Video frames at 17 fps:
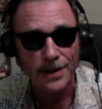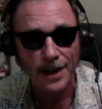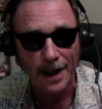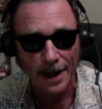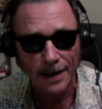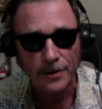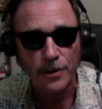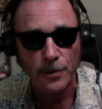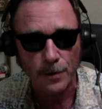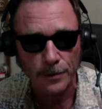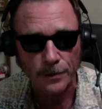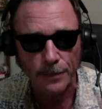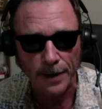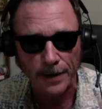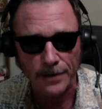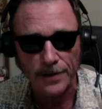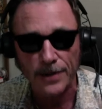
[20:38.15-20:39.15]
actual
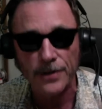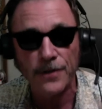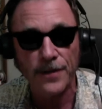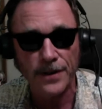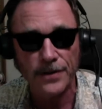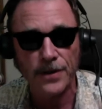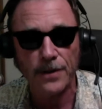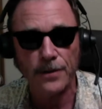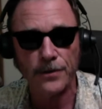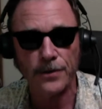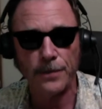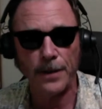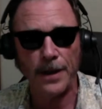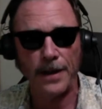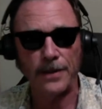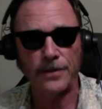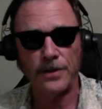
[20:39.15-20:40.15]
space. It's physical
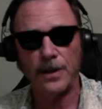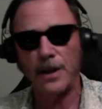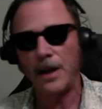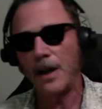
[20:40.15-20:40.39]
space.